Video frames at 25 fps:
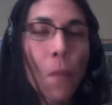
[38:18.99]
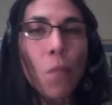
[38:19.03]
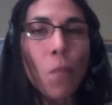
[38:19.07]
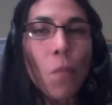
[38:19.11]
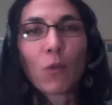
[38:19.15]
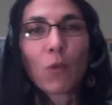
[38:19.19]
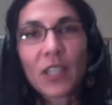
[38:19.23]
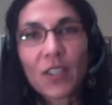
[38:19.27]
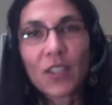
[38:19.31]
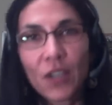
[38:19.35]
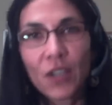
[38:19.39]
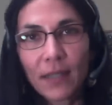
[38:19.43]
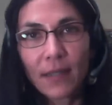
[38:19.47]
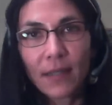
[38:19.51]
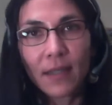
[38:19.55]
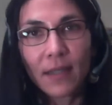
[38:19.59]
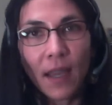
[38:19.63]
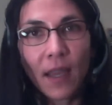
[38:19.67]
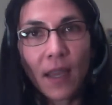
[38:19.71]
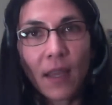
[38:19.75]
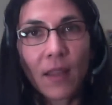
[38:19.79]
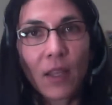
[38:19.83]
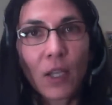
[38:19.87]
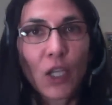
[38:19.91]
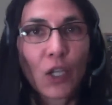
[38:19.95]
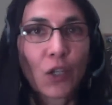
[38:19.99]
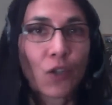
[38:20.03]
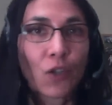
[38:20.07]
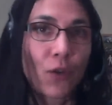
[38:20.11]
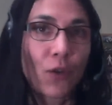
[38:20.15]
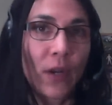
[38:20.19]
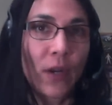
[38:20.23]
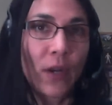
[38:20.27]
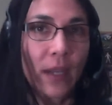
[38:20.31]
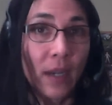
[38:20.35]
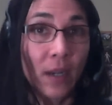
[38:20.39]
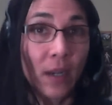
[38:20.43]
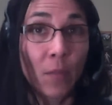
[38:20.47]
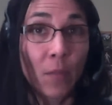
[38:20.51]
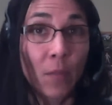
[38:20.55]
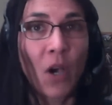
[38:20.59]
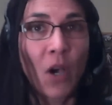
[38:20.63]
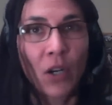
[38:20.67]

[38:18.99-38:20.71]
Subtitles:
We just say that you drink it in